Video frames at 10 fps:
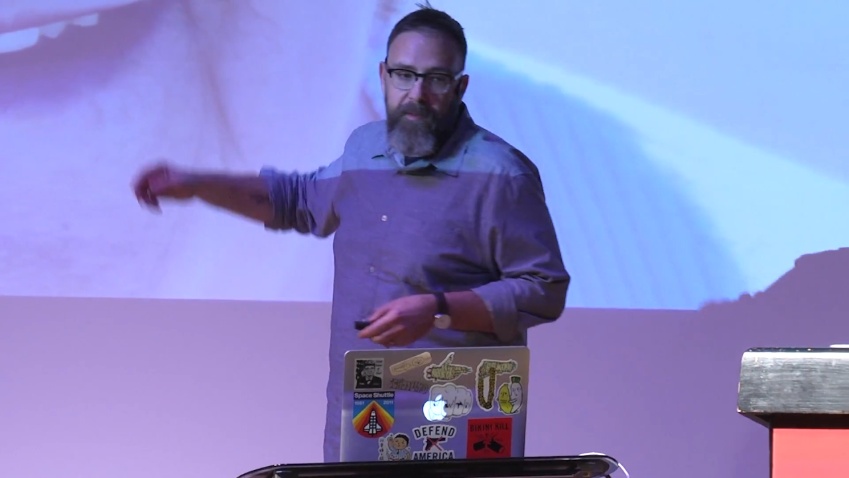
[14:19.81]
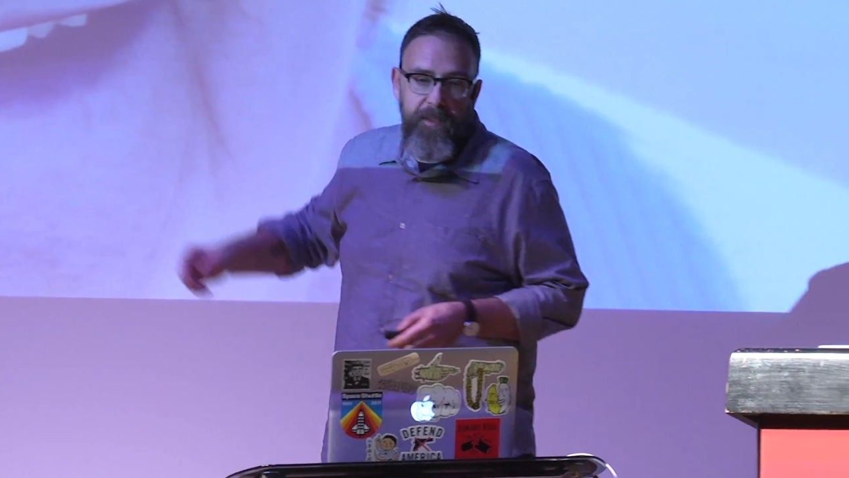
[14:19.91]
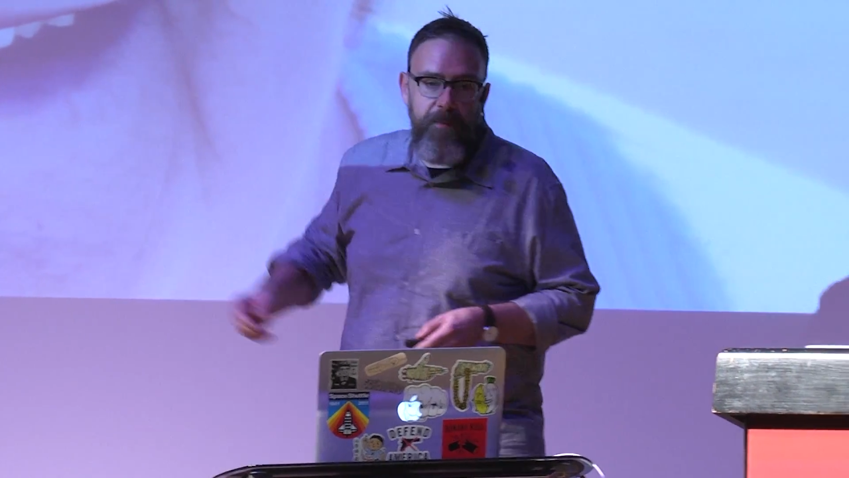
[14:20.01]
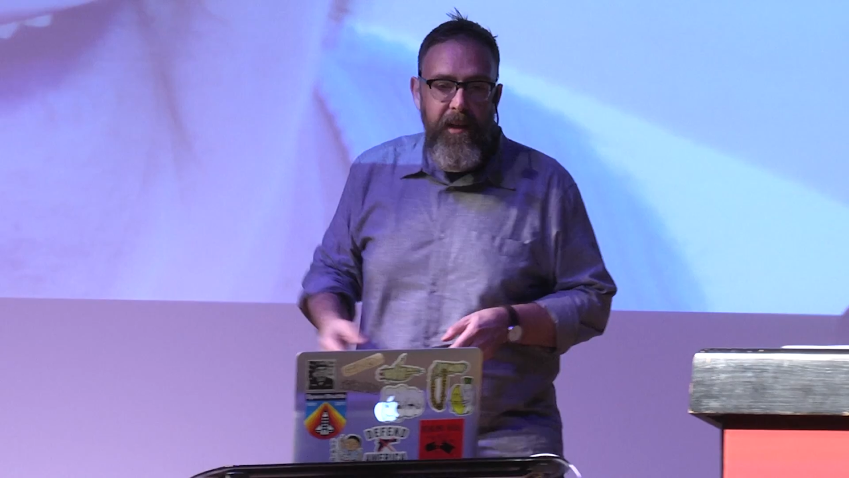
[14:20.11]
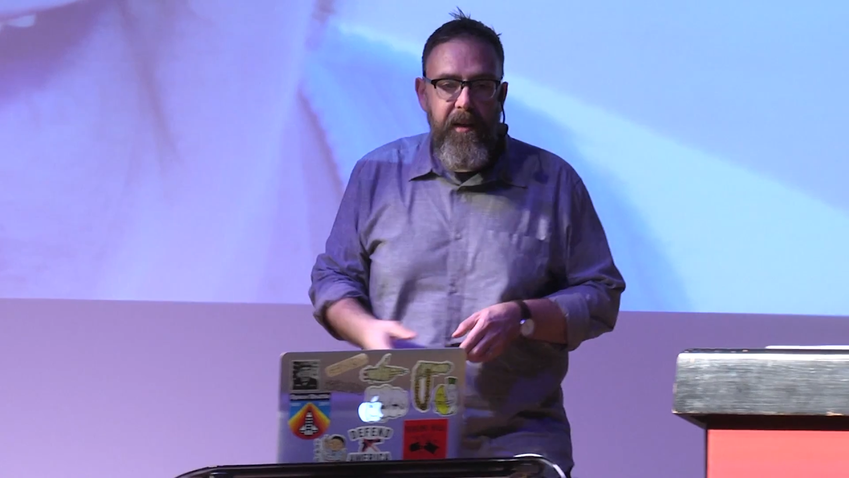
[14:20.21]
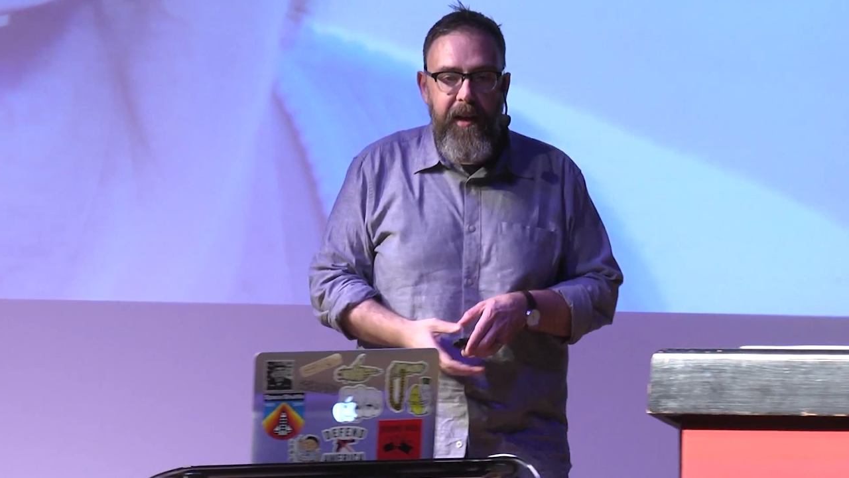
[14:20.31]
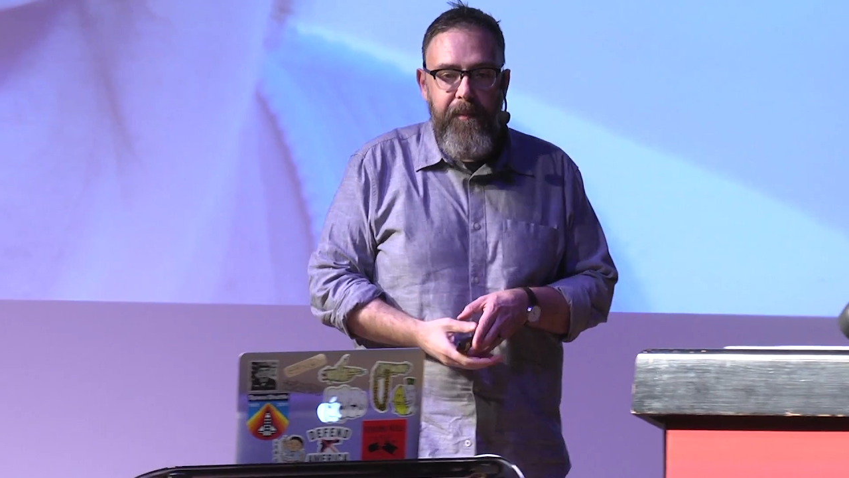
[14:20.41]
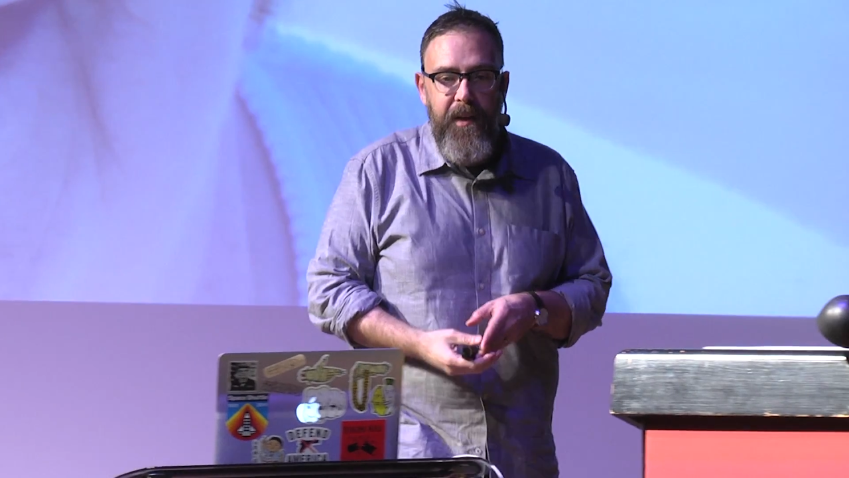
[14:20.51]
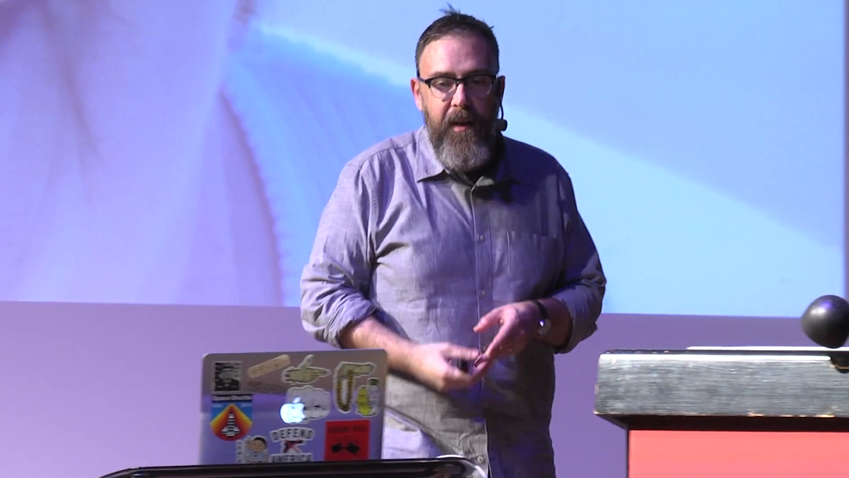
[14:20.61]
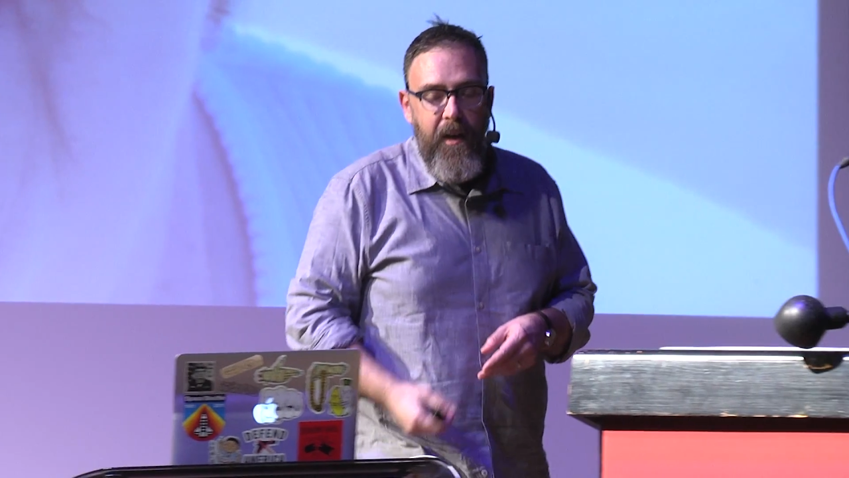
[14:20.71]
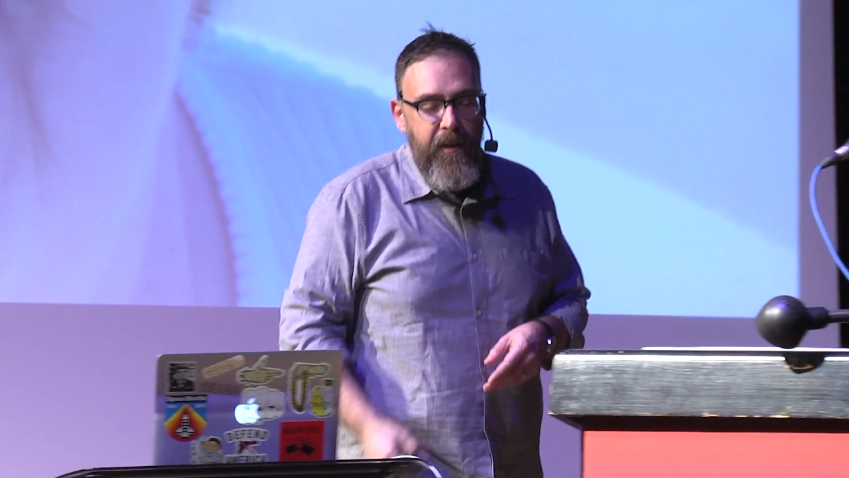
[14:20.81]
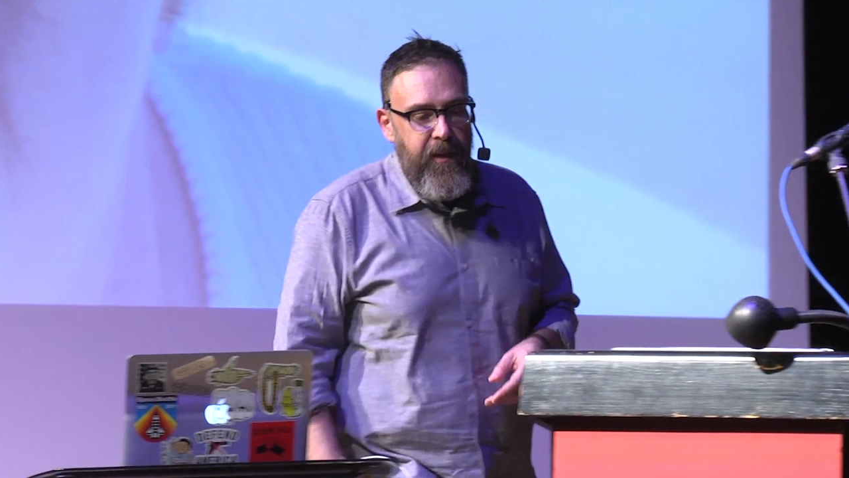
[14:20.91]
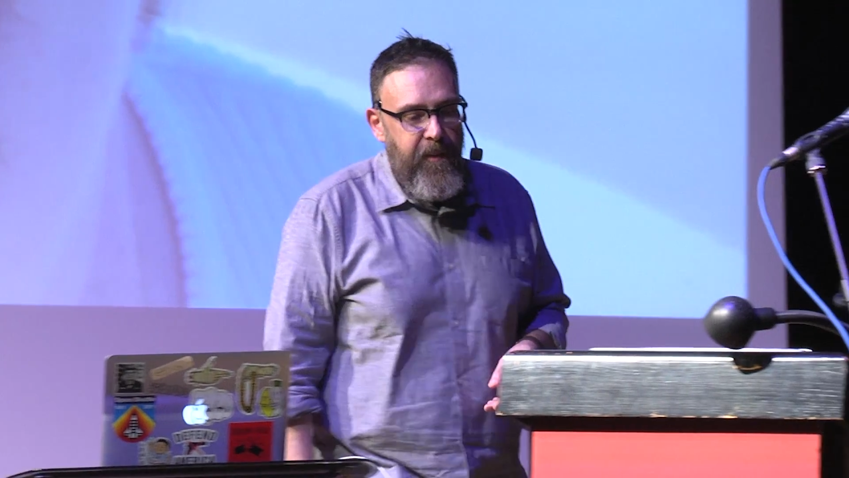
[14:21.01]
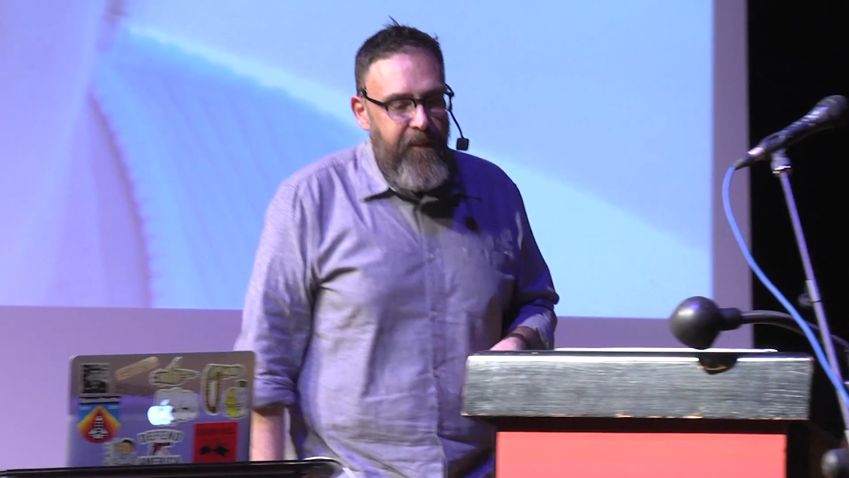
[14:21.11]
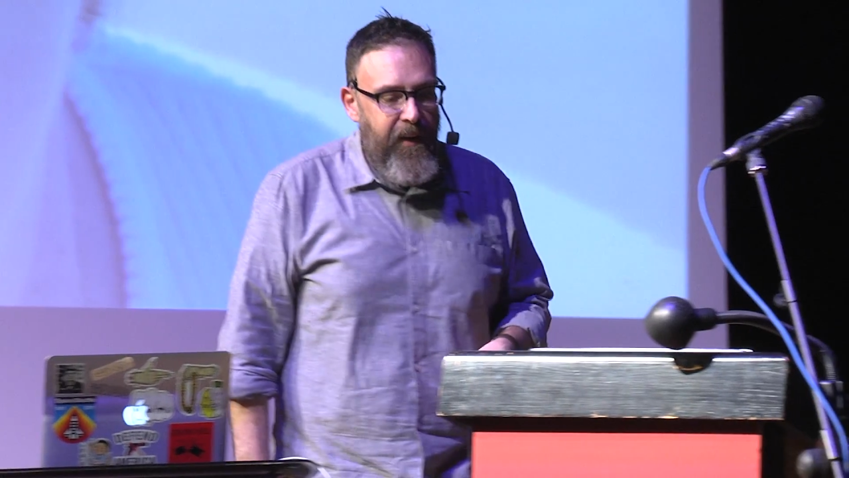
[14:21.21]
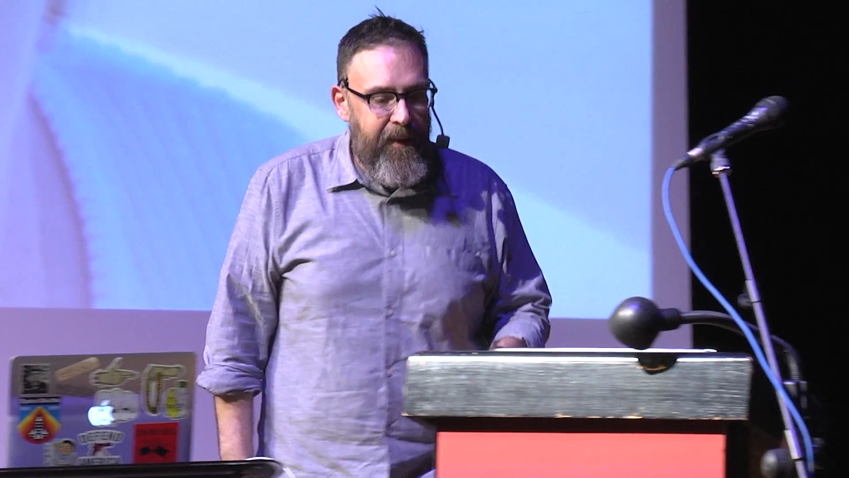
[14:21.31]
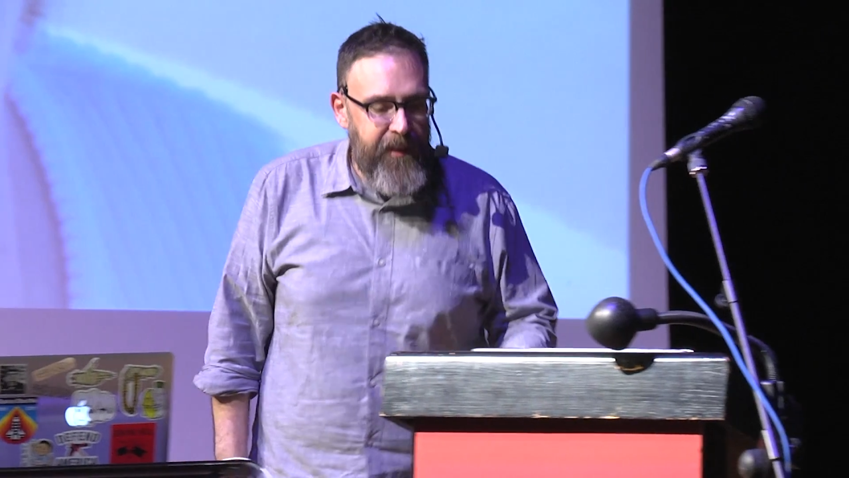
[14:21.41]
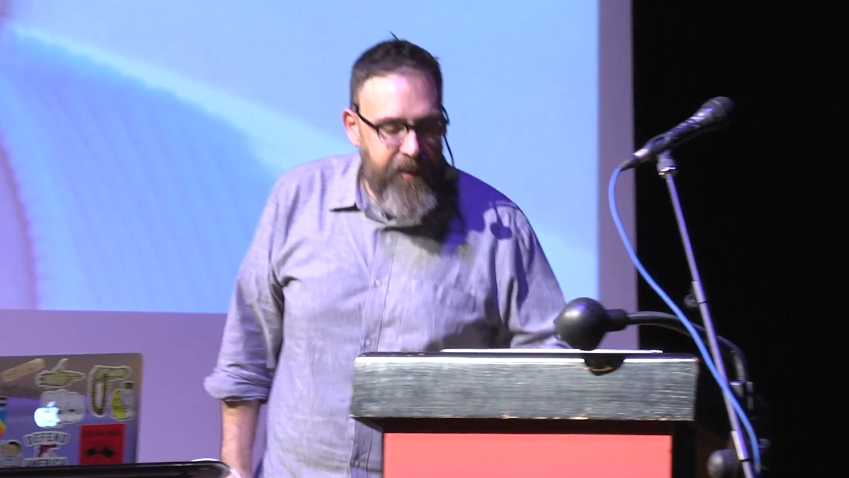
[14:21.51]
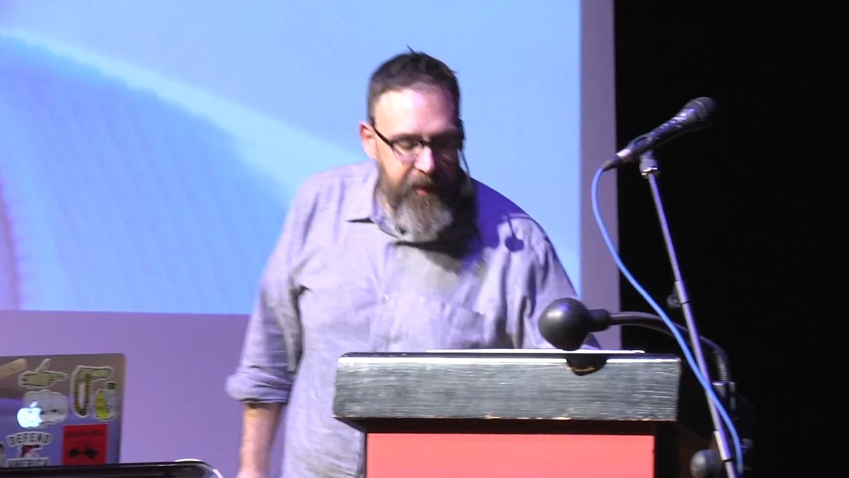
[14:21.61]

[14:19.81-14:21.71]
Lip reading: She'll be all happy. So my mom is